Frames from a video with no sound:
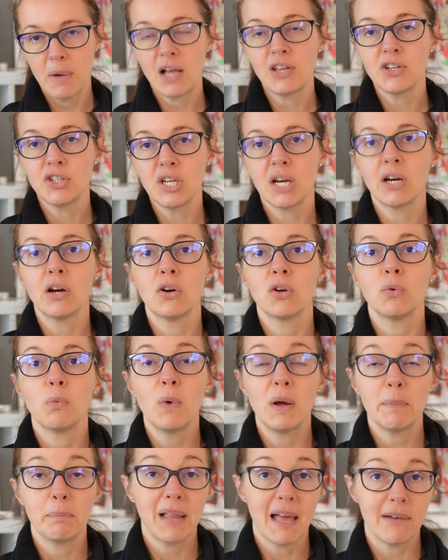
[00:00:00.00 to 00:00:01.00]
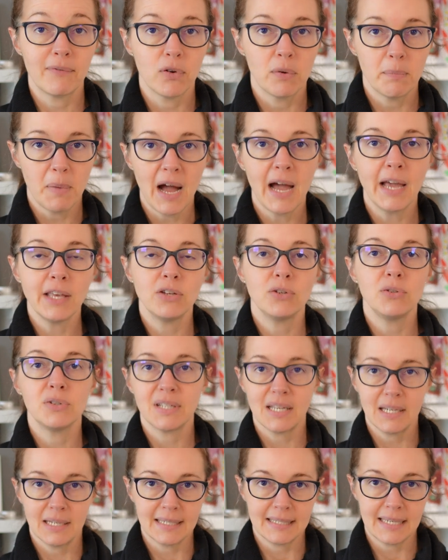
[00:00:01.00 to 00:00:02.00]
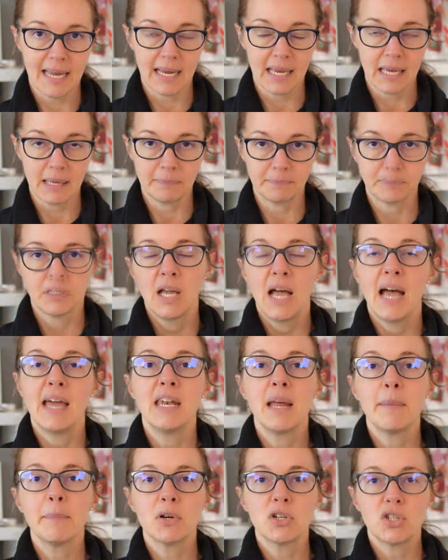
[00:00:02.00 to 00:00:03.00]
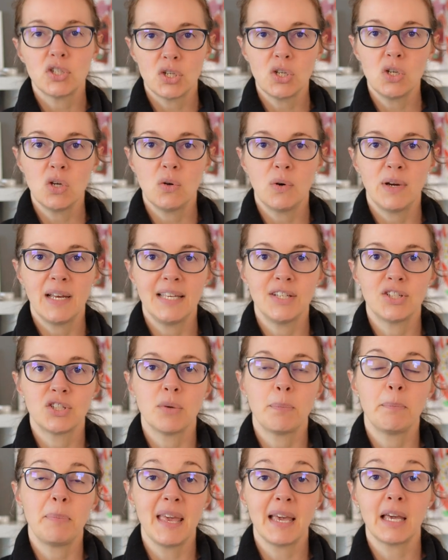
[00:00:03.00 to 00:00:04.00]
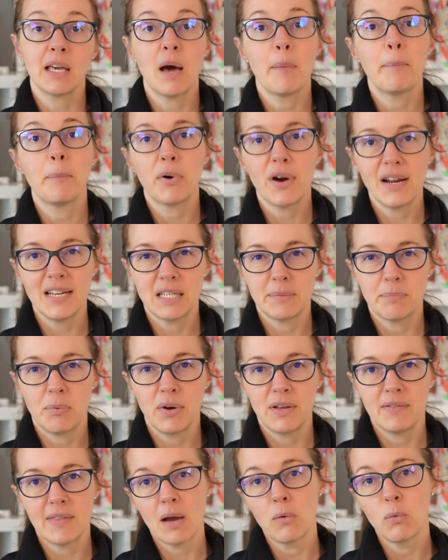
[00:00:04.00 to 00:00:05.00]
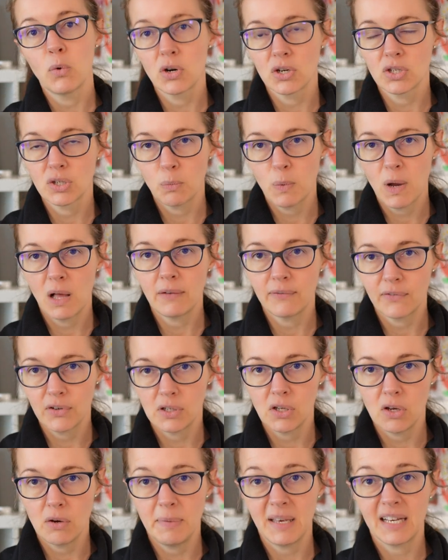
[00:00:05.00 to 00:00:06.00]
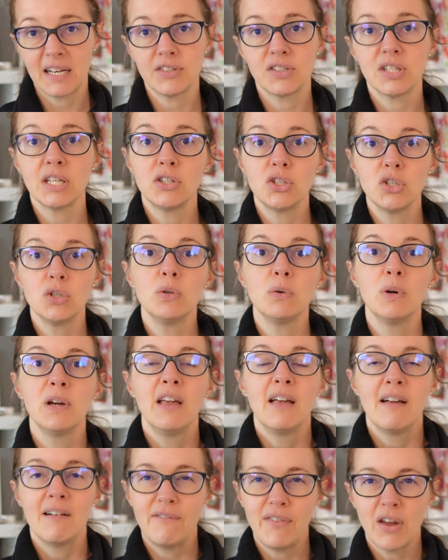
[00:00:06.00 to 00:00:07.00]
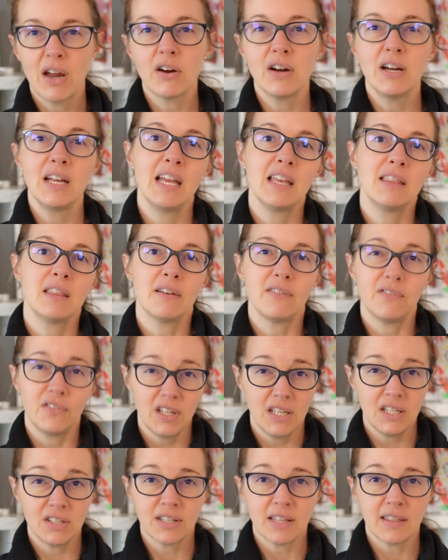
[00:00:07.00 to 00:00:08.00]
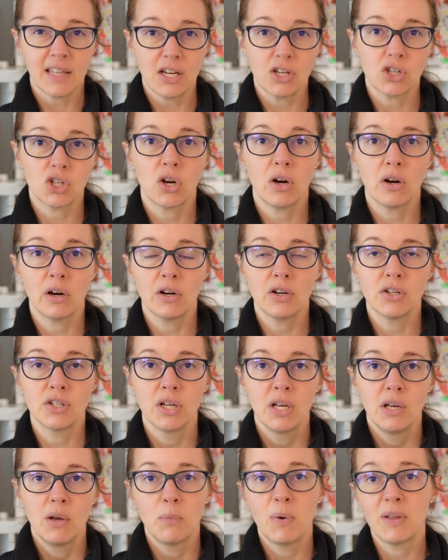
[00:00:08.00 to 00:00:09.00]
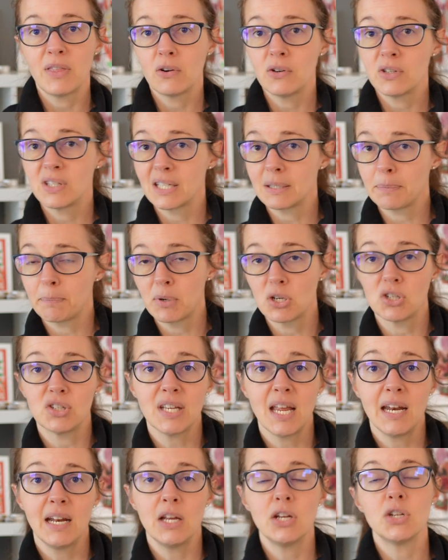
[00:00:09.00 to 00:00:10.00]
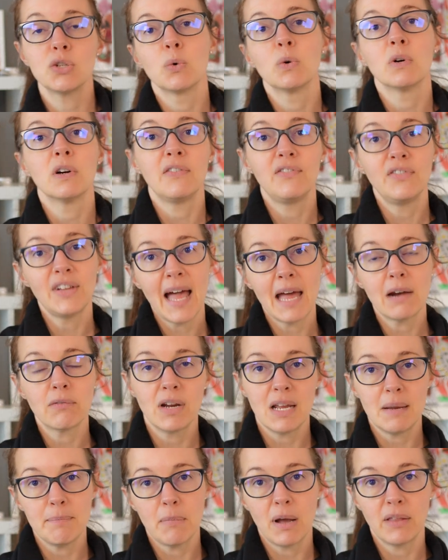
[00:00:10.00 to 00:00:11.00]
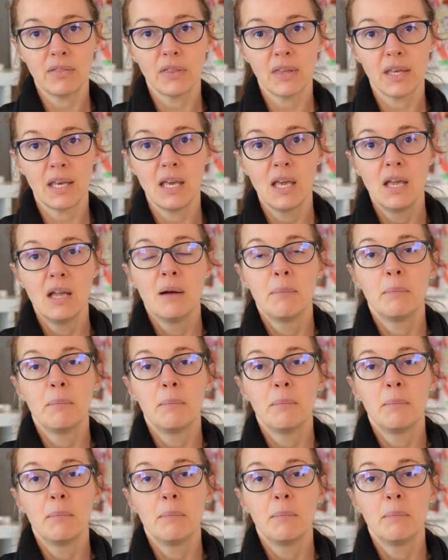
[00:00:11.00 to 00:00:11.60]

I'll share what platform I use in a second. And number 2 is to pick a price point that works well for you, because they do vary in the fees that they charge, whether it's a percentage or a flat rate monthly.